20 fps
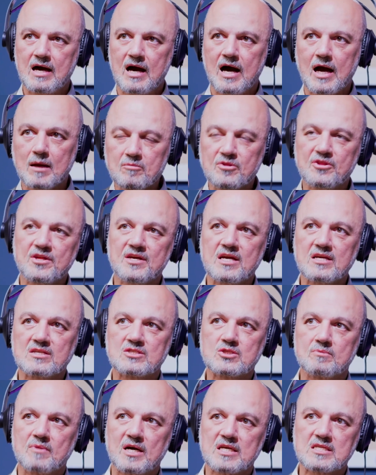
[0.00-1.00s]
I'm thinking
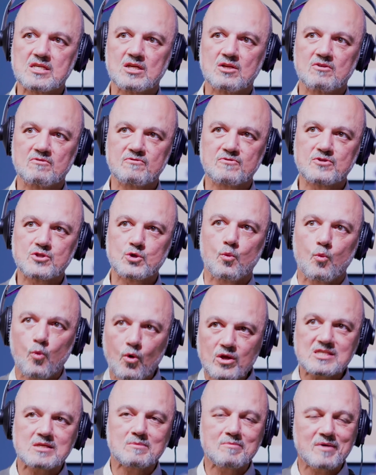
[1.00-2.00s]
to myself, so
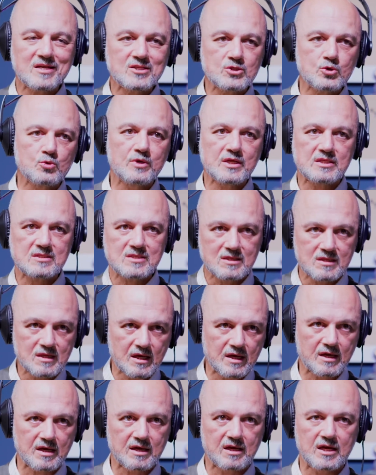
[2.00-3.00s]
what am I doing
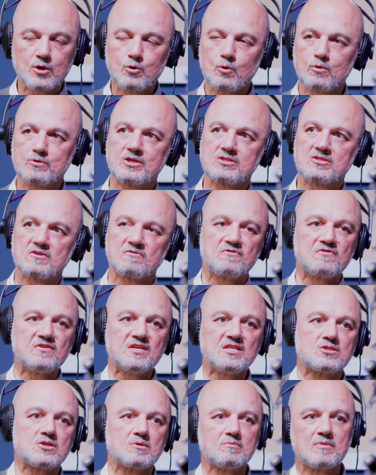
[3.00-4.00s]
today in order to
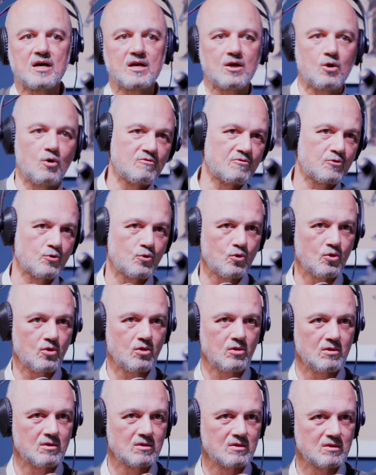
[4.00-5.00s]
feed to my
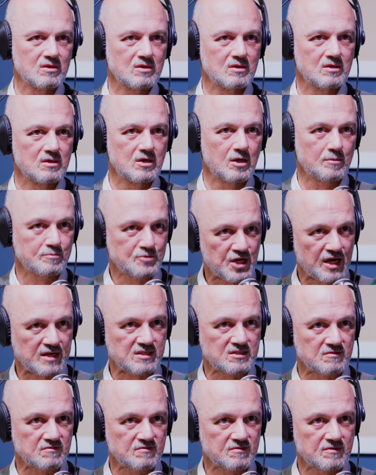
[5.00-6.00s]
overall
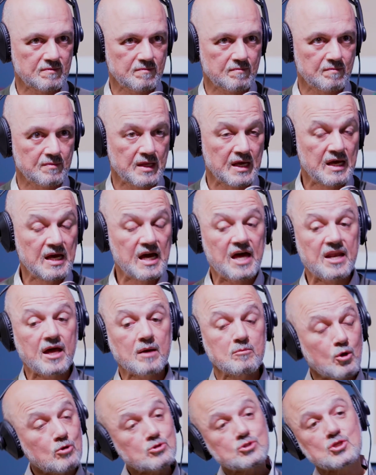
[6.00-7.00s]
objective? And
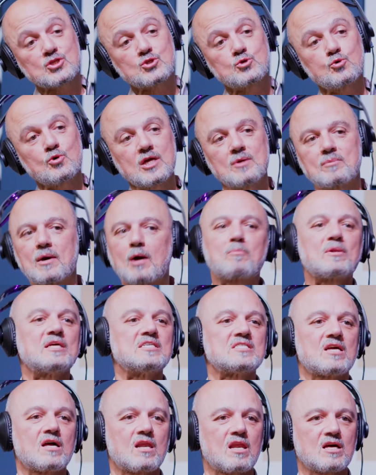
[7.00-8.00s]
I'm not just talking about
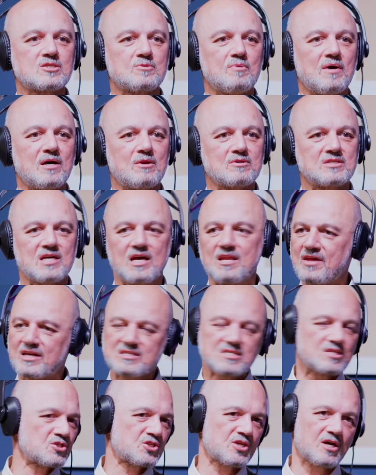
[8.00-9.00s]
pleasing Allah subhanahu wa ta'ala.
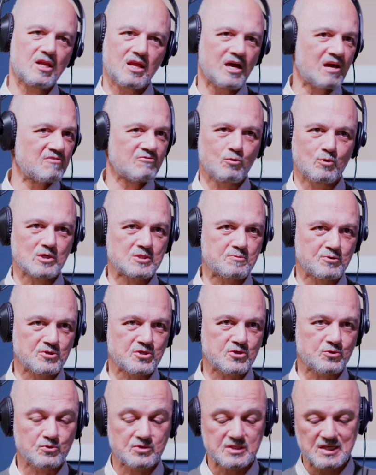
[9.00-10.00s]
That's inshallah everyone's
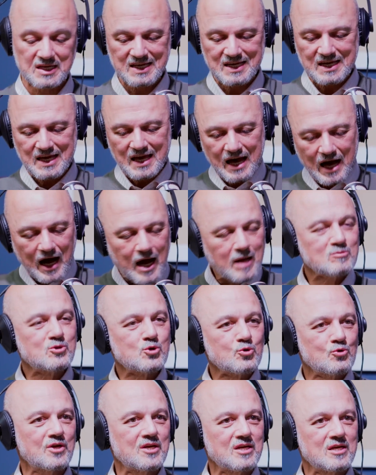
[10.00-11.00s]
pursuit. I'm
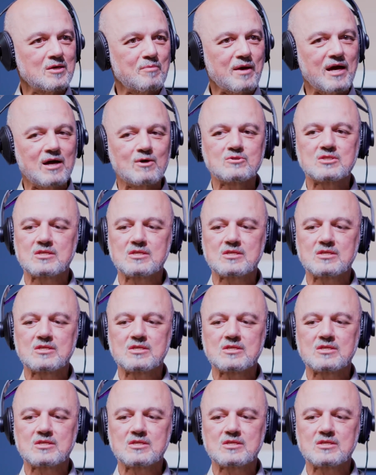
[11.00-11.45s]
talking about